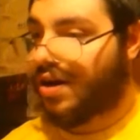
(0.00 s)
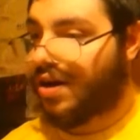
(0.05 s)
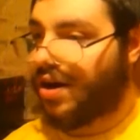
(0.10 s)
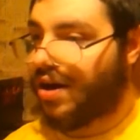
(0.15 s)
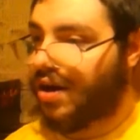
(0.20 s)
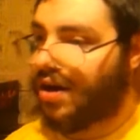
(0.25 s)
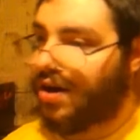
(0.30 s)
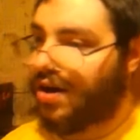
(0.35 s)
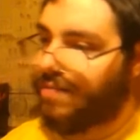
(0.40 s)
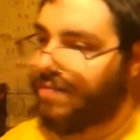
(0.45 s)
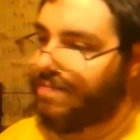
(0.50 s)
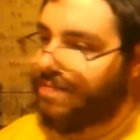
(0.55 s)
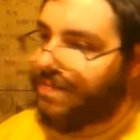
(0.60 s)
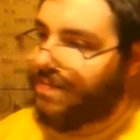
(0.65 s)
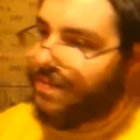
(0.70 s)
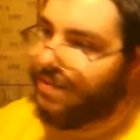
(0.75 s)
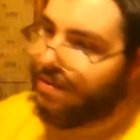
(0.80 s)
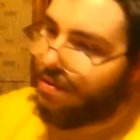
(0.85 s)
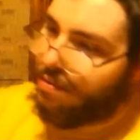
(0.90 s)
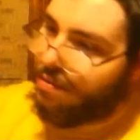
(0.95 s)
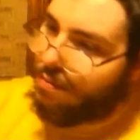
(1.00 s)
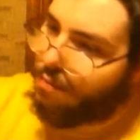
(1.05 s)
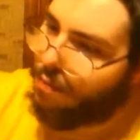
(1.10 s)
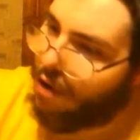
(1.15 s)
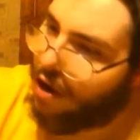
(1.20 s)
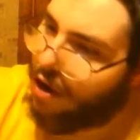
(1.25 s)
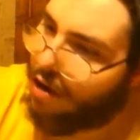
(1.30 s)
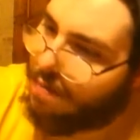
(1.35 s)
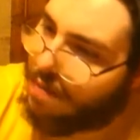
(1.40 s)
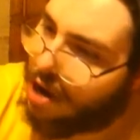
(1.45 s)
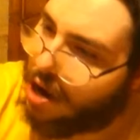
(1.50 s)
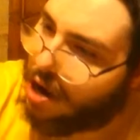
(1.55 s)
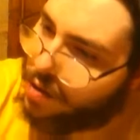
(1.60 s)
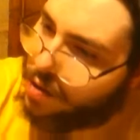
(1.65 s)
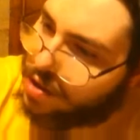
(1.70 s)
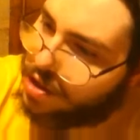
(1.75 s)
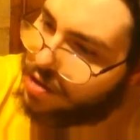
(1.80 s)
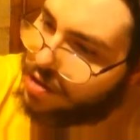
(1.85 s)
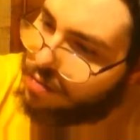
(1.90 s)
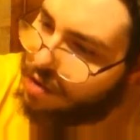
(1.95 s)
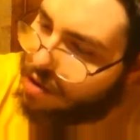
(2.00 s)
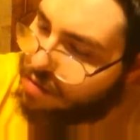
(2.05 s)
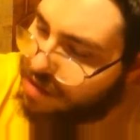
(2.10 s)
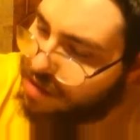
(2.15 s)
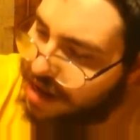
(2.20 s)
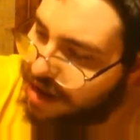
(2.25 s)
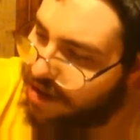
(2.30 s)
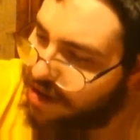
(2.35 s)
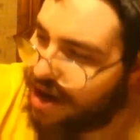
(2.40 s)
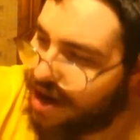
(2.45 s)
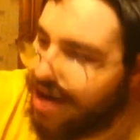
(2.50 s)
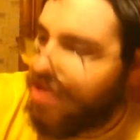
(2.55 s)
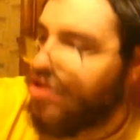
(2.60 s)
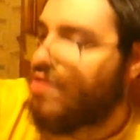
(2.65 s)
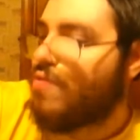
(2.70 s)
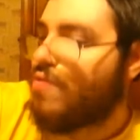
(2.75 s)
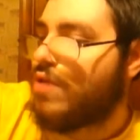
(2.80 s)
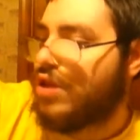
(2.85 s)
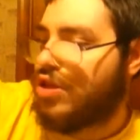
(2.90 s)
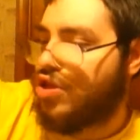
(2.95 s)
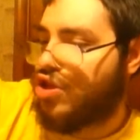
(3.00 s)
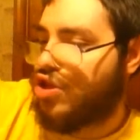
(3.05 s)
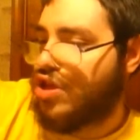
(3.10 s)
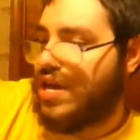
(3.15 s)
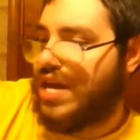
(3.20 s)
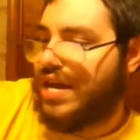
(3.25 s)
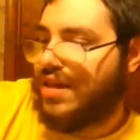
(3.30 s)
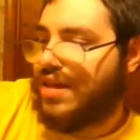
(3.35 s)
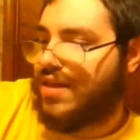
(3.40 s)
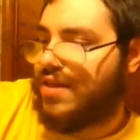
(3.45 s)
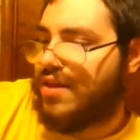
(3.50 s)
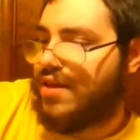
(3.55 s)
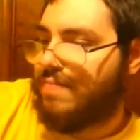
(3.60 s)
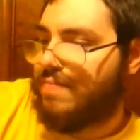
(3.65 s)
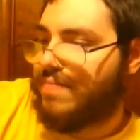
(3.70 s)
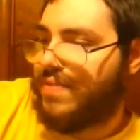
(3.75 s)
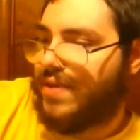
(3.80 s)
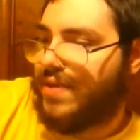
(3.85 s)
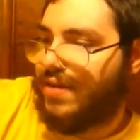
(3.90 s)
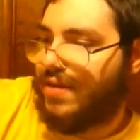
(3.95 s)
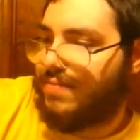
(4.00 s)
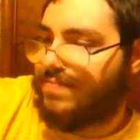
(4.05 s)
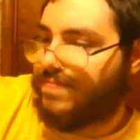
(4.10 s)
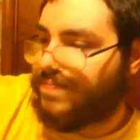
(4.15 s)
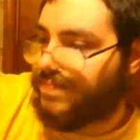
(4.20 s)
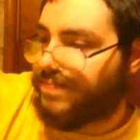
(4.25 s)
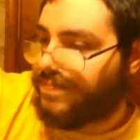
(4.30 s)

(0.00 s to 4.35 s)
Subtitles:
While I'm also on here, I actually want to check something.